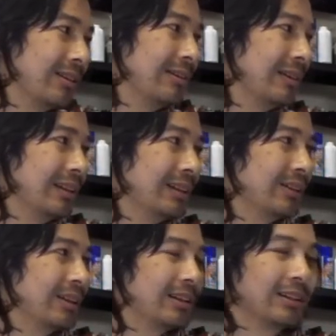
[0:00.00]
know. And then
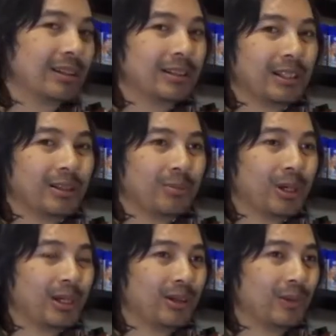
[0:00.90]
you gotta let it take a
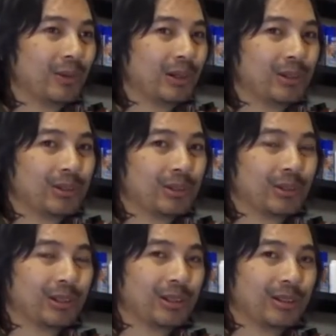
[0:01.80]
break, or else you're
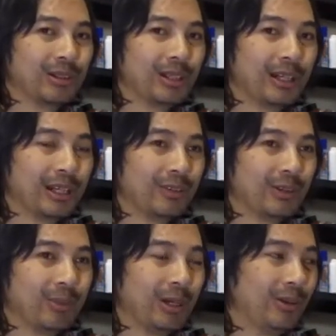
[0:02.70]
gonna not have any
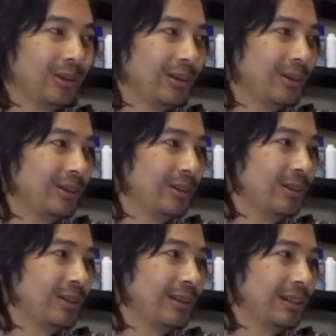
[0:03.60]
power, you
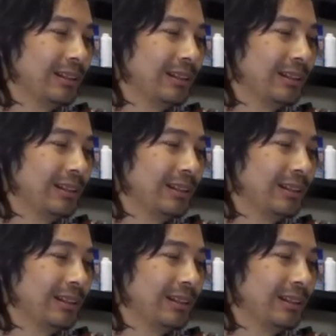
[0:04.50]
know.